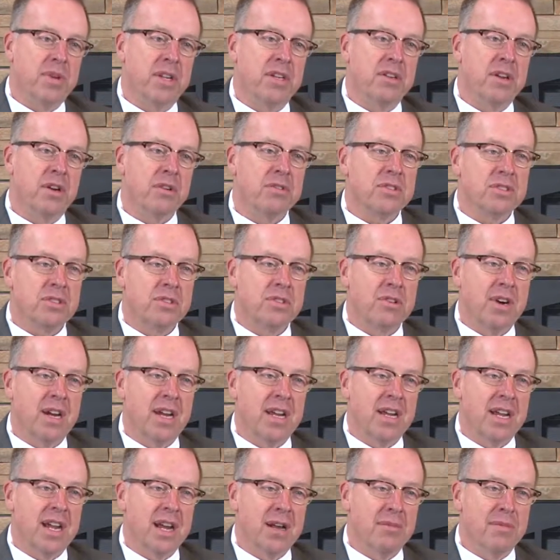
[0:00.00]
It knows who
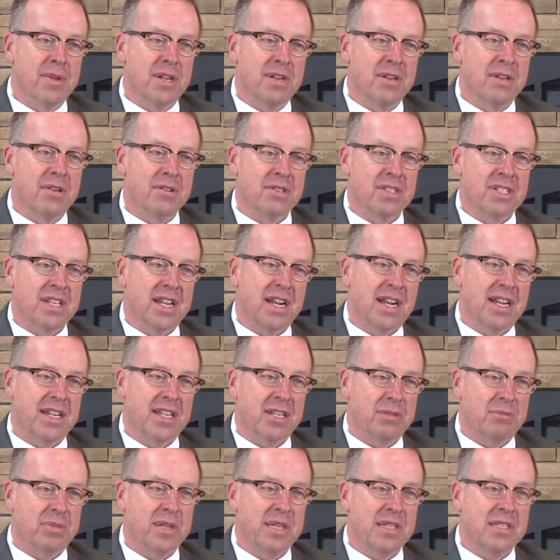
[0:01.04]
I am. It knows that I
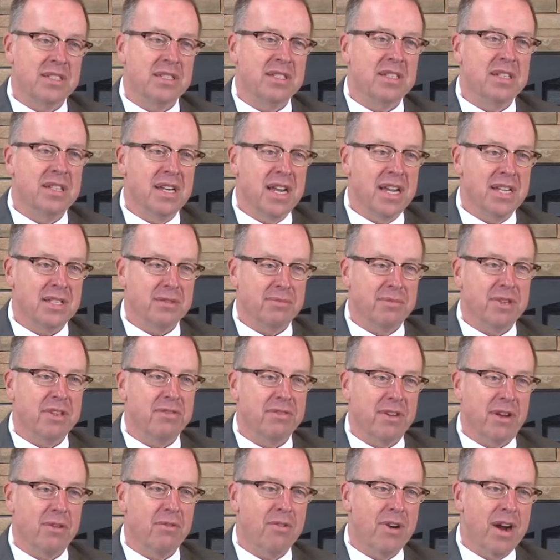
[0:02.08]
eat pizza and asks me
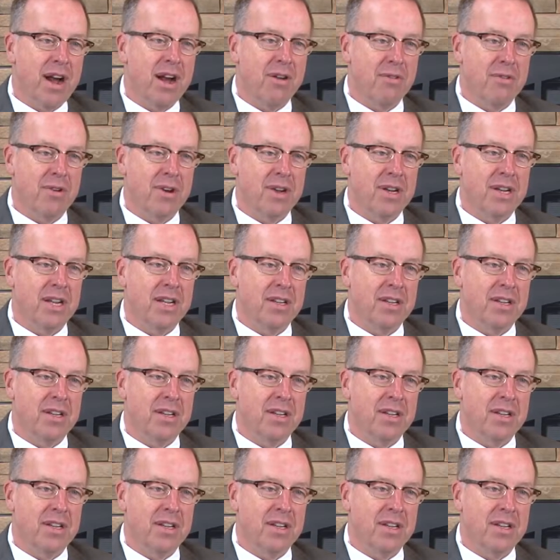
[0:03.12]
if I want one.